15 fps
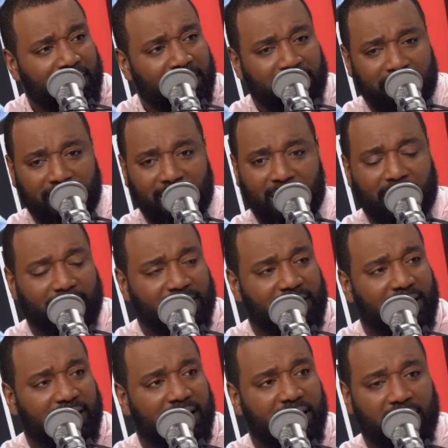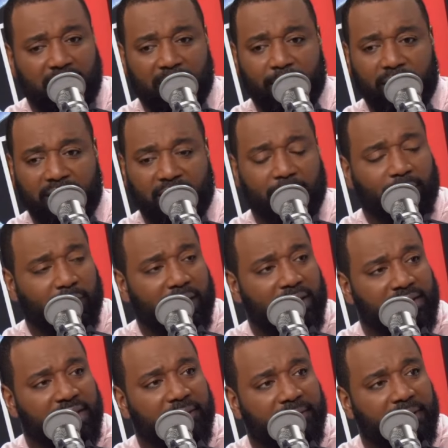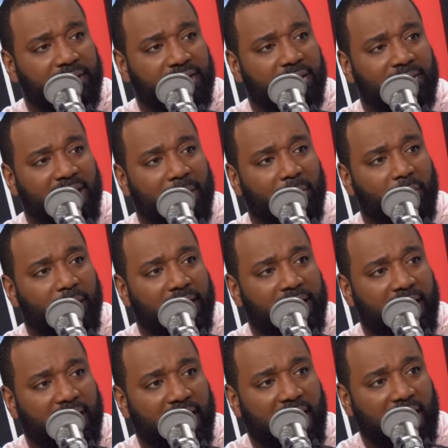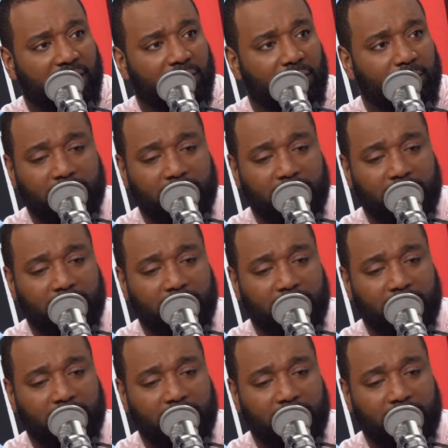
then all of a sudden there are going to be some players that feel some type of way in that locker room.